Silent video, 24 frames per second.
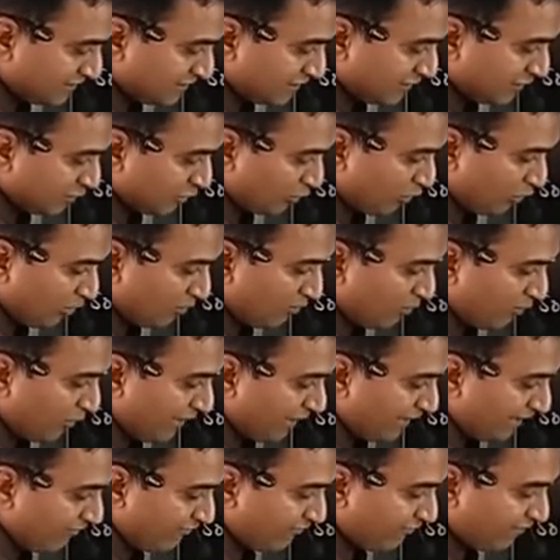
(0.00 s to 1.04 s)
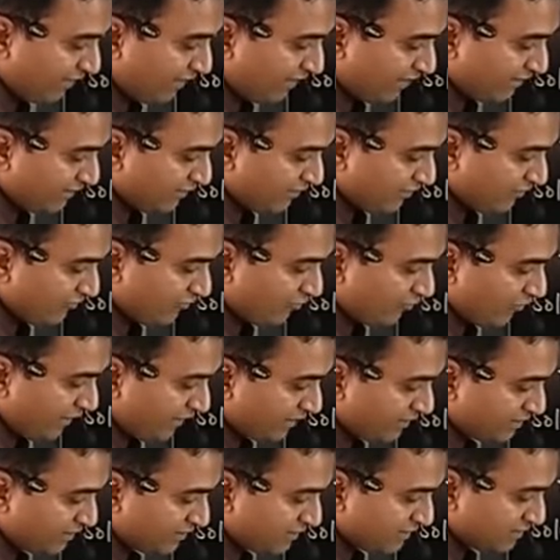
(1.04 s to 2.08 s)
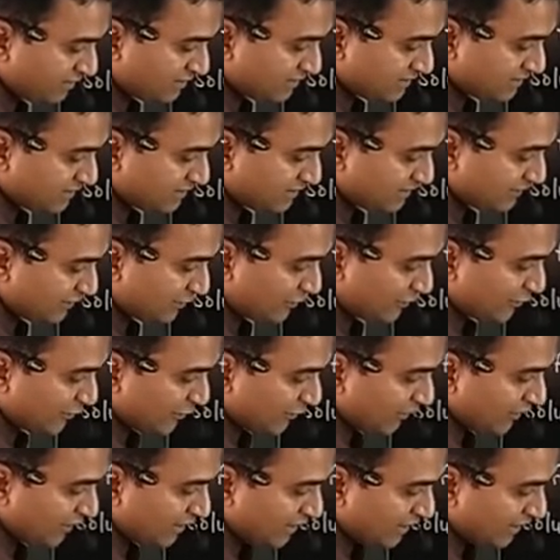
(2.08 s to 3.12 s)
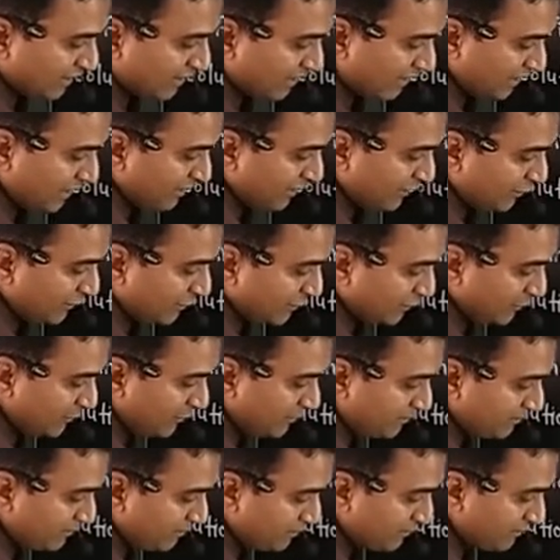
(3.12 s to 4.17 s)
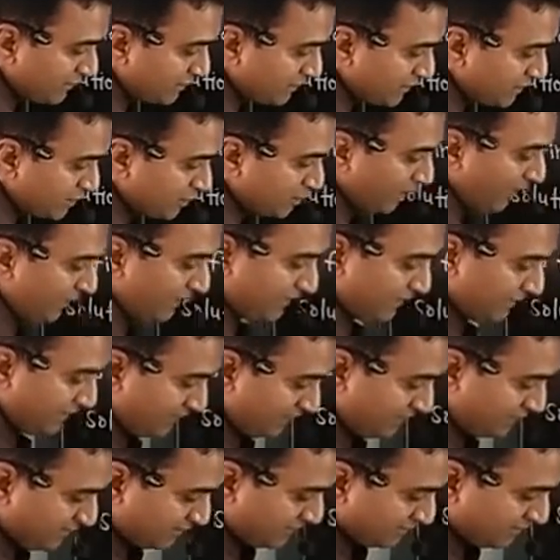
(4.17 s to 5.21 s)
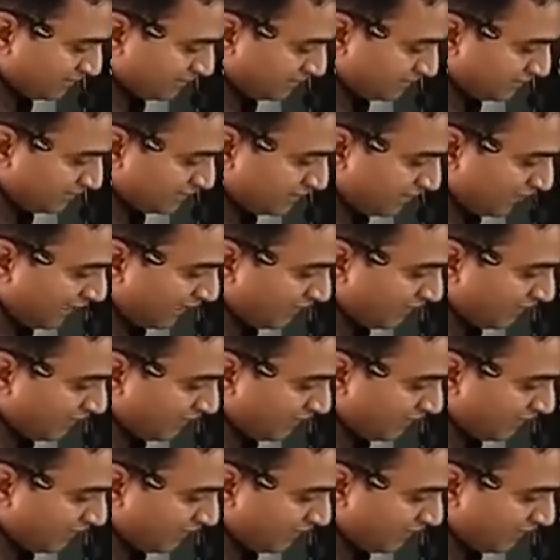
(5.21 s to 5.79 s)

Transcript: 0.110 into 20. And